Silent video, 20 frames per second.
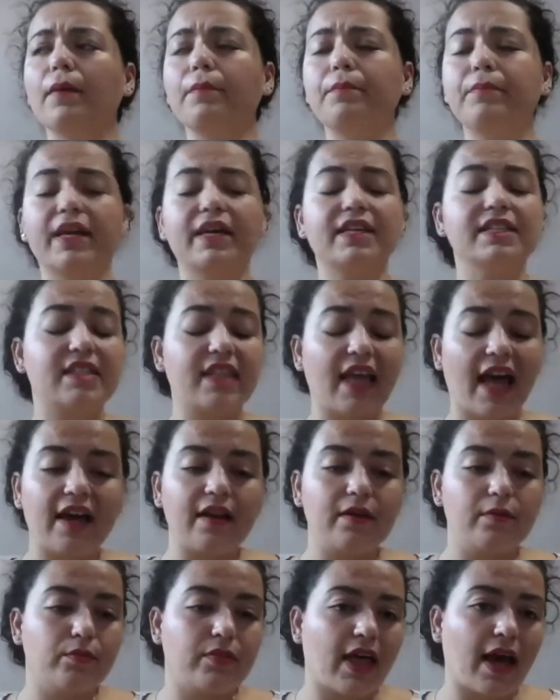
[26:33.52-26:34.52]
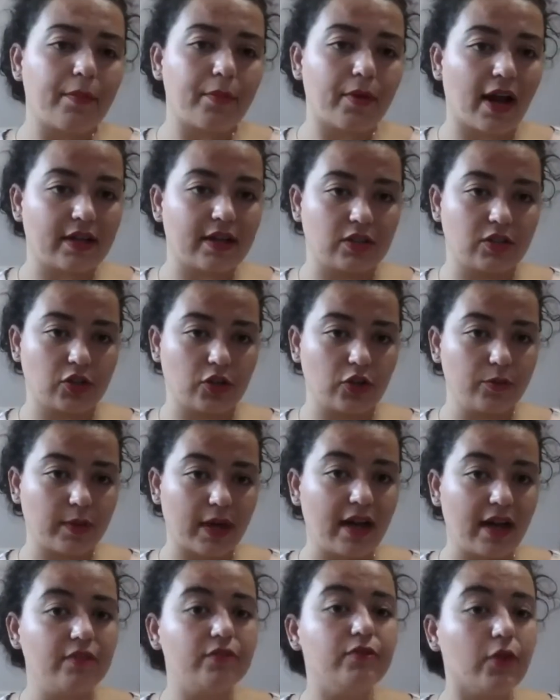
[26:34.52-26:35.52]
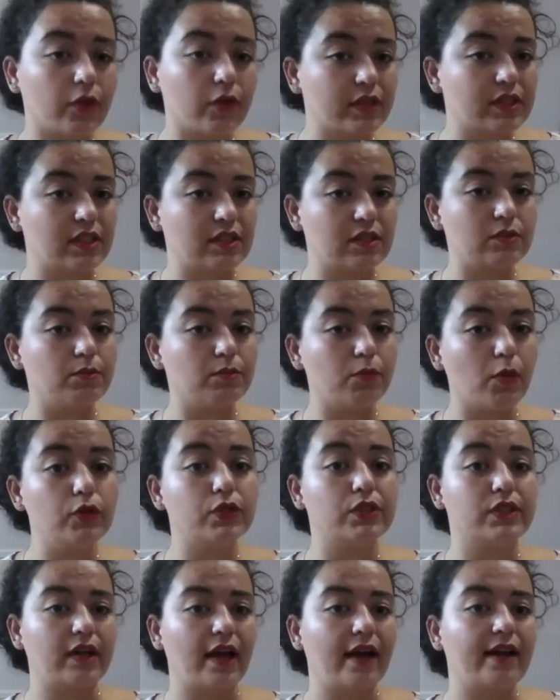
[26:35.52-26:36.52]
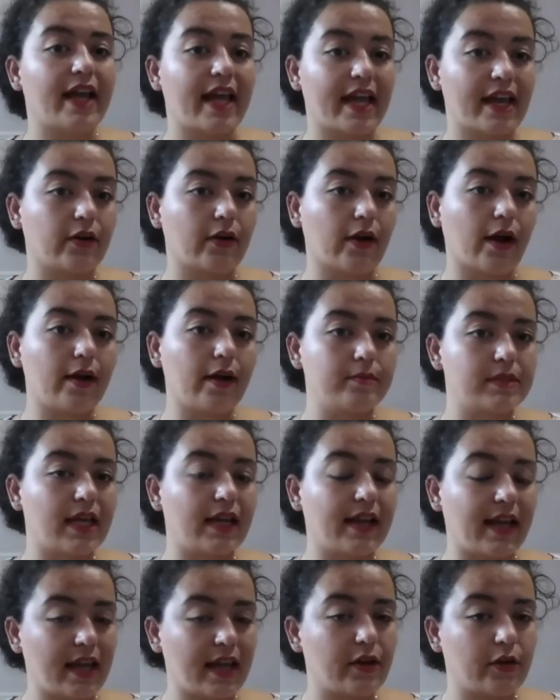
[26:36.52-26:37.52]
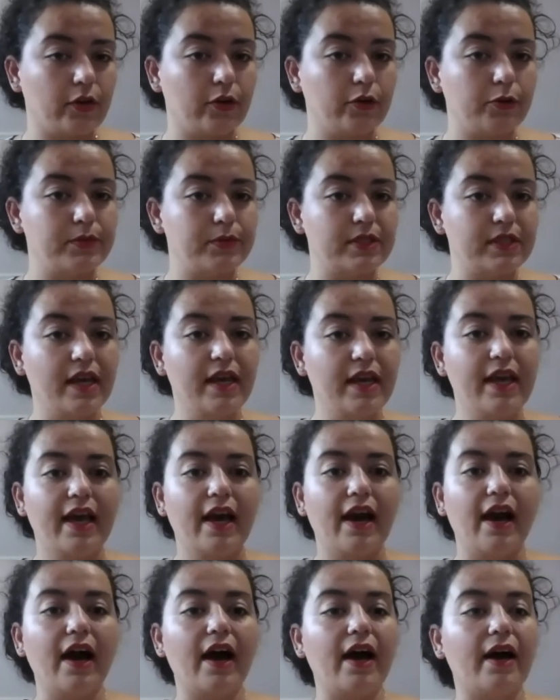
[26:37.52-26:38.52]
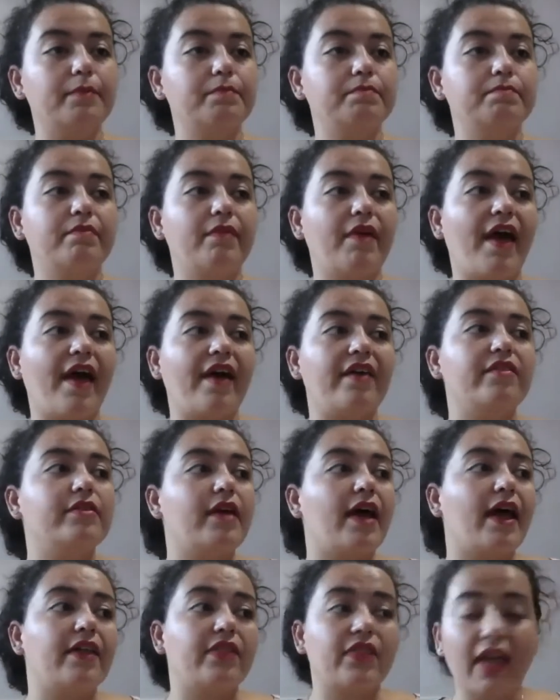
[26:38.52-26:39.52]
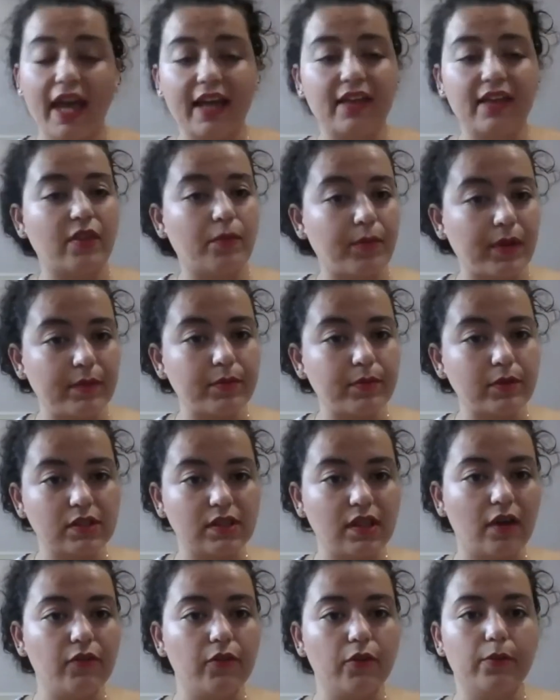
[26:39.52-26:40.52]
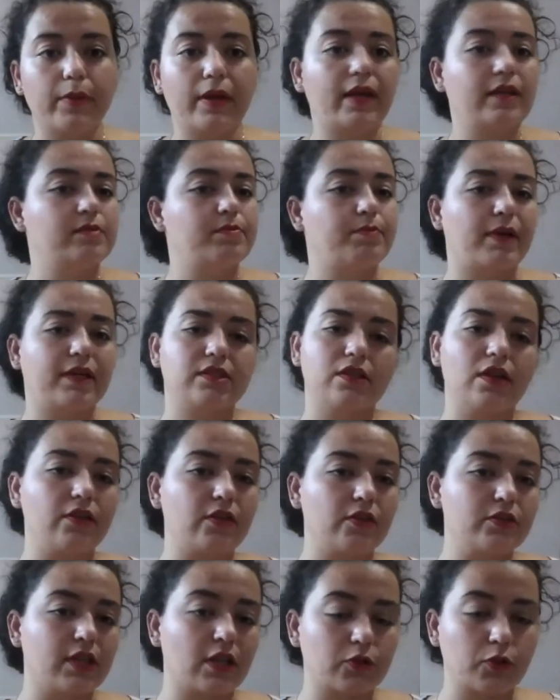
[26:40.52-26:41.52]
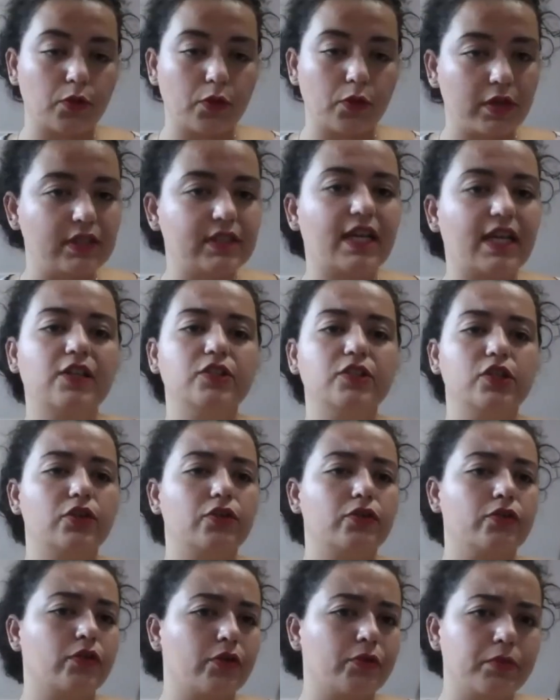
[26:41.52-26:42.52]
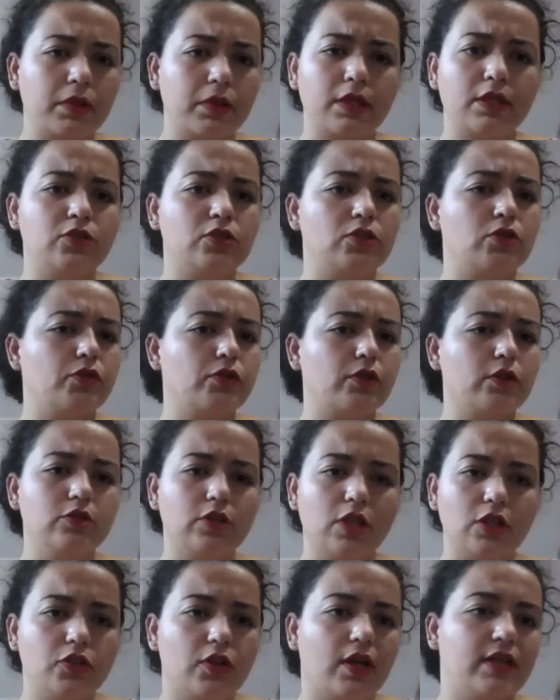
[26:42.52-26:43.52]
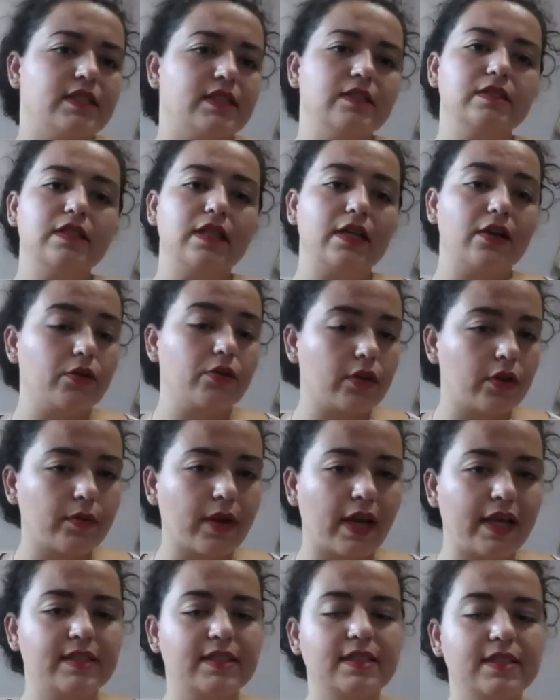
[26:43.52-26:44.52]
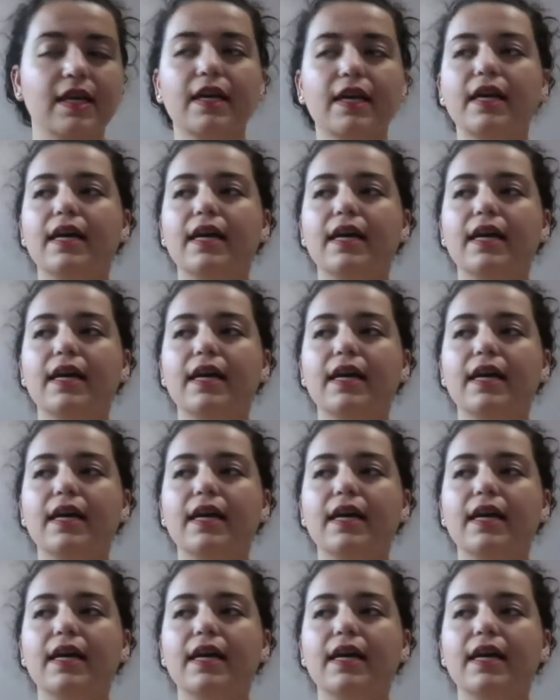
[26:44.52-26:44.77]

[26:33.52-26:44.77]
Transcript: Because that practice group kind of focuses mostly on hate crimes and hate groups. And the hate that people suffer based on their sexual orientation or their religion or their gender identity or their race.